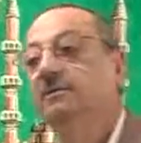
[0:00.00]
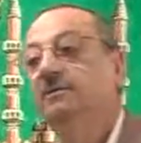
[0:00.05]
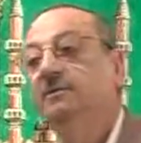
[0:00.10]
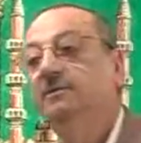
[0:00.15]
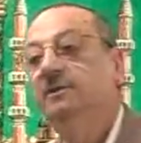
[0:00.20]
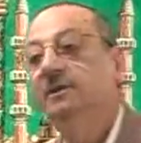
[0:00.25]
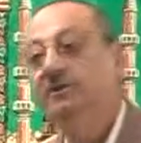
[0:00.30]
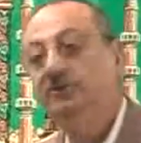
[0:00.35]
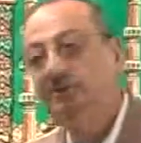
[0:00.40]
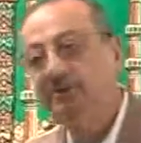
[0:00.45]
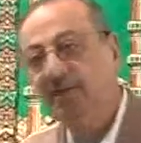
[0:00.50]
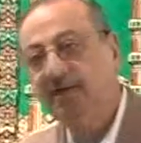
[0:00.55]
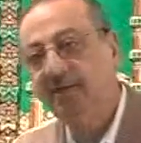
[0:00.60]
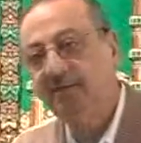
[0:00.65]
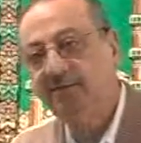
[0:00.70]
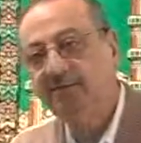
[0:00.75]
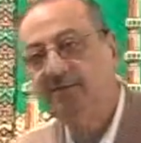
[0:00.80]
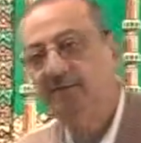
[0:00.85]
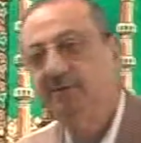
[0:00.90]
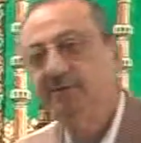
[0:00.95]
The
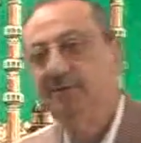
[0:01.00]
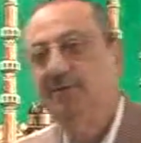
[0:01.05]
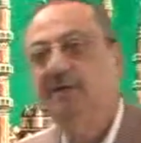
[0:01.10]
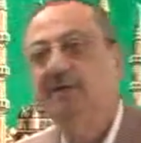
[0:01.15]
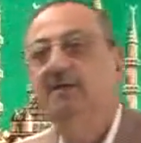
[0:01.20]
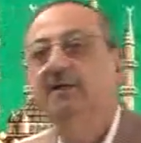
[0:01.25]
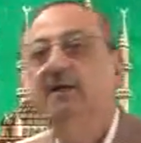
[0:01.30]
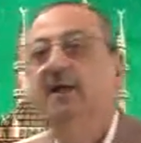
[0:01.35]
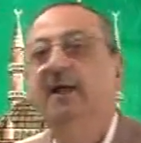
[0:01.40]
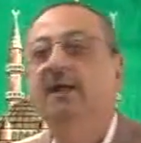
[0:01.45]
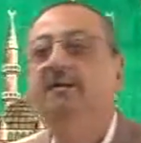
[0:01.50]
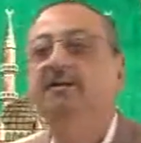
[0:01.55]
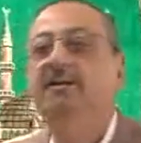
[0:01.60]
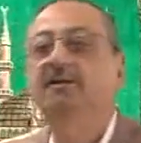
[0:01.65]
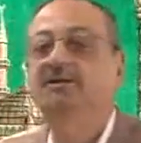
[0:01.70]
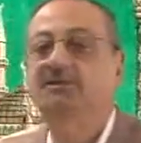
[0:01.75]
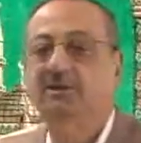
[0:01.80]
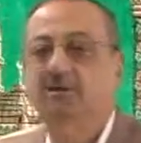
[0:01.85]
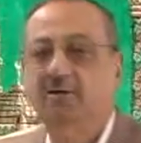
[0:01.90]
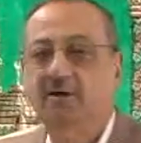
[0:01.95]
shart and the
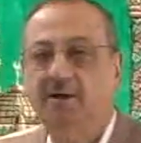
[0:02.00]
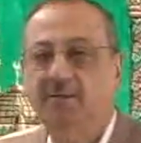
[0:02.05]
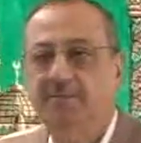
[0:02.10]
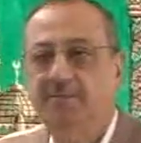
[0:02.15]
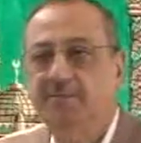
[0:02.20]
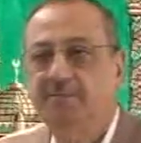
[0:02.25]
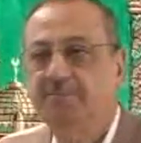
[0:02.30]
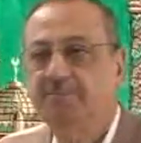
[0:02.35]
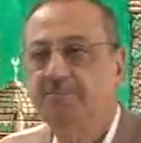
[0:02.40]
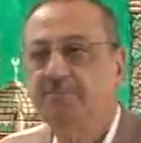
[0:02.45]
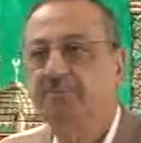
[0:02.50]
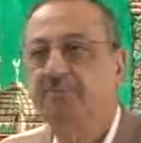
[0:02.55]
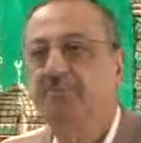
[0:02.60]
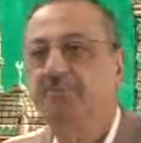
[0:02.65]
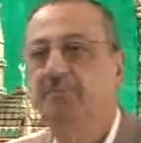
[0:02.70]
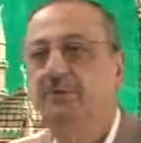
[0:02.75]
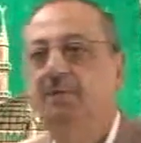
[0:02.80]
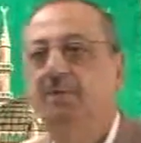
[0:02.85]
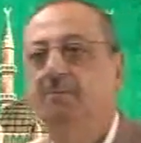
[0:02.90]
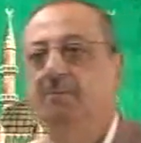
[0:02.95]
jawab.
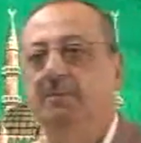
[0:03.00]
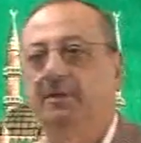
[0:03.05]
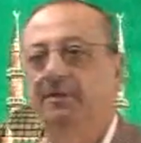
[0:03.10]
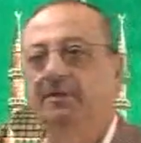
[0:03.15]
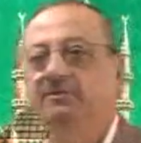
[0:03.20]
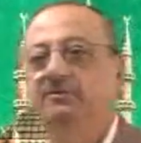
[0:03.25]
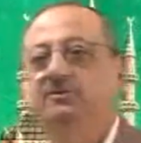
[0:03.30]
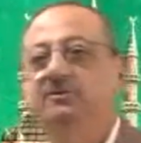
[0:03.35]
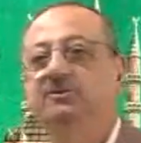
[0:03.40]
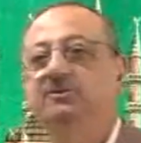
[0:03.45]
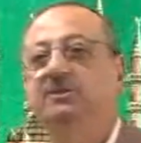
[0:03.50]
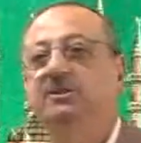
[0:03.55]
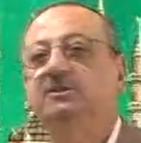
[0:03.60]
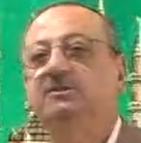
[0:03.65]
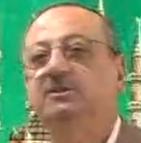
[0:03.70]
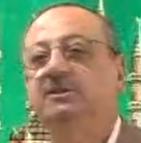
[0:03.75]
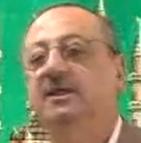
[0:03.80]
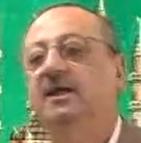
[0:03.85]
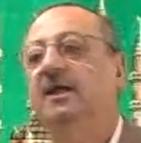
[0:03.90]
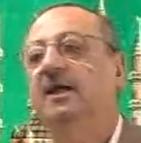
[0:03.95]
Brothers and
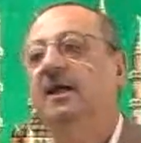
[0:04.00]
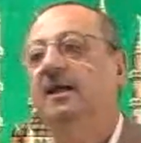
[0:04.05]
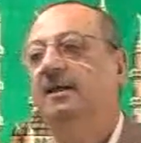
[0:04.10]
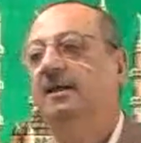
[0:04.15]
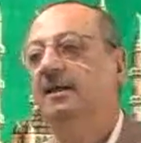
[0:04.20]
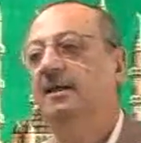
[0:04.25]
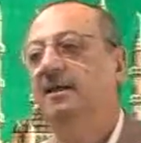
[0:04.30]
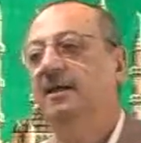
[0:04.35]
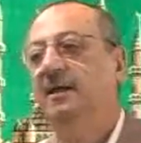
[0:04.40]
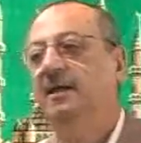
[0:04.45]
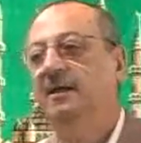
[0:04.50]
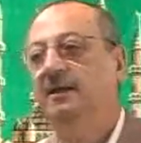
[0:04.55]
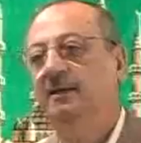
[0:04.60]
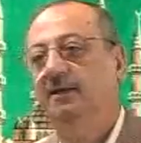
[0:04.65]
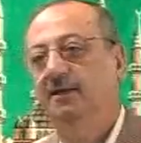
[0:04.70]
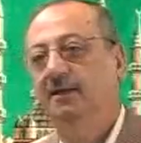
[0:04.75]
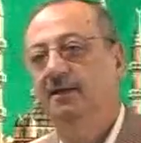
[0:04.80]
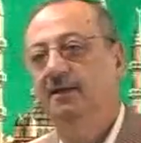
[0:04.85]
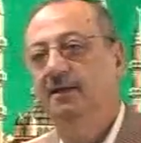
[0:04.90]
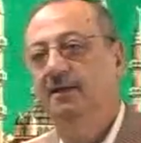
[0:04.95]
sisters, again I
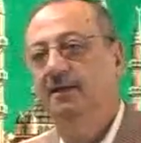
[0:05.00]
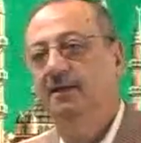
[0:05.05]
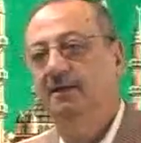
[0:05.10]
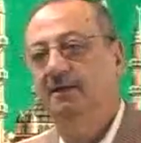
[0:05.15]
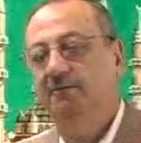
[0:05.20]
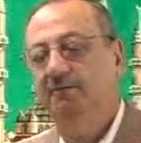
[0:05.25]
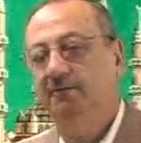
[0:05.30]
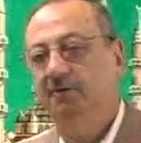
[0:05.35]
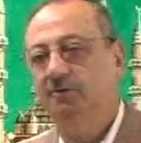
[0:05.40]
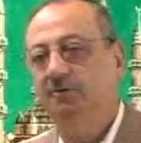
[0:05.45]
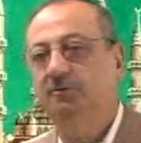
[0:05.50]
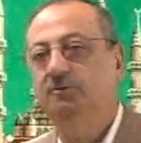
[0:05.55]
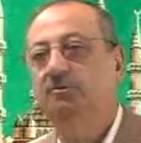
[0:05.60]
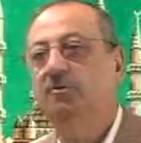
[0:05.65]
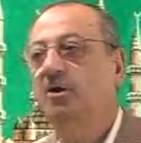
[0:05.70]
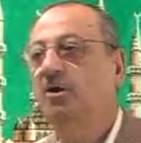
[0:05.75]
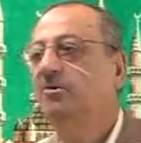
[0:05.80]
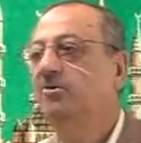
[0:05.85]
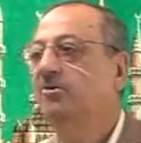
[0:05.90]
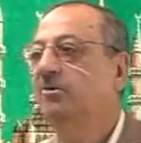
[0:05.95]
want to
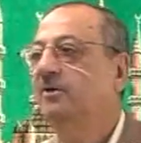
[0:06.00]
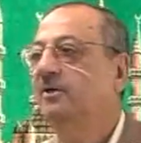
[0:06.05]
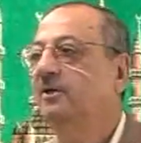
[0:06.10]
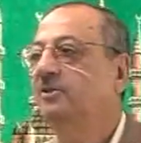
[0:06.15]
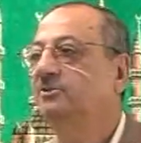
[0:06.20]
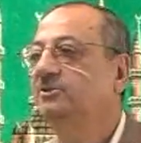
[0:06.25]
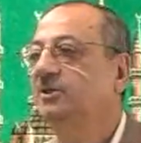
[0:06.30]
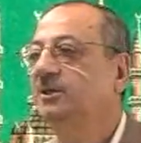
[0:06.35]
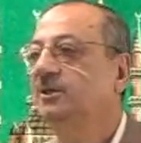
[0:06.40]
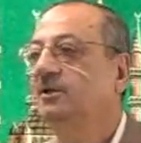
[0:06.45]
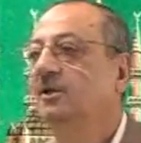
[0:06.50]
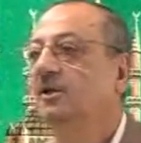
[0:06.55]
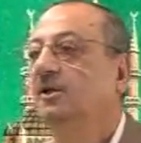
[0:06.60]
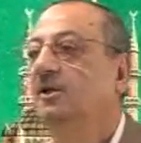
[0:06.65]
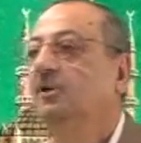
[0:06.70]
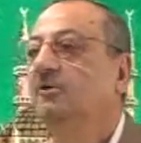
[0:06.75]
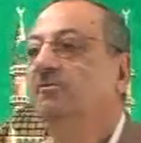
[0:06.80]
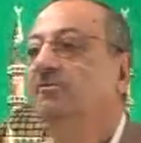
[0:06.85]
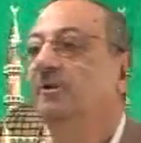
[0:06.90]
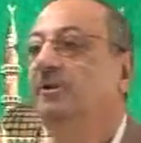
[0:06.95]
draw your attention.
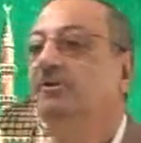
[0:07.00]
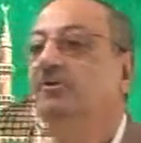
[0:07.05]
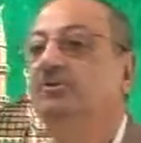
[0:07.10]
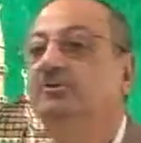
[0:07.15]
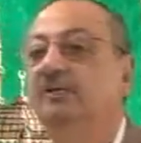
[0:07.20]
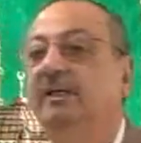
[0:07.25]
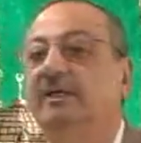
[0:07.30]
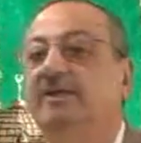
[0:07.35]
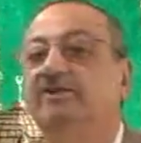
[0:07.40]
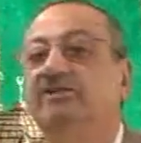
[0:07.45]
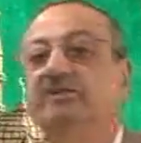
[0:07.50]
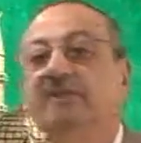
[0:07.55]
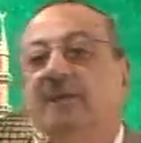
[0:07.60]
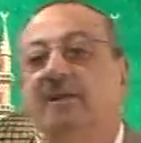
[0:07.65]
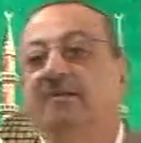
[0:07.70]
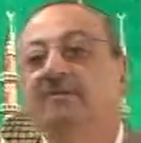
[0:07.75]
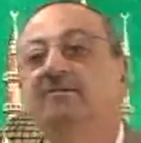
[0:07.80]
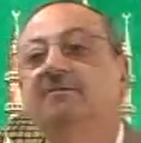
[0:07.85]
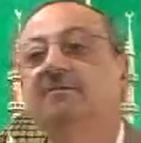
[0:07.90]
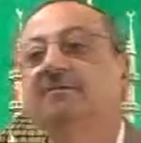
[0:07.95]
When you say
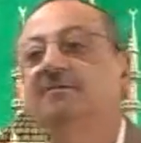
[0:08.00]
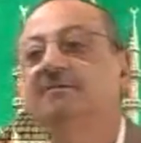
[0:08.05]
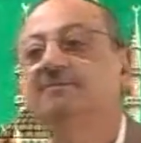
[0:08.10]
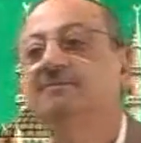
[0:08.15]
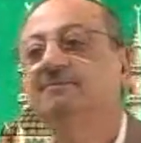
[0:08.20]
shart,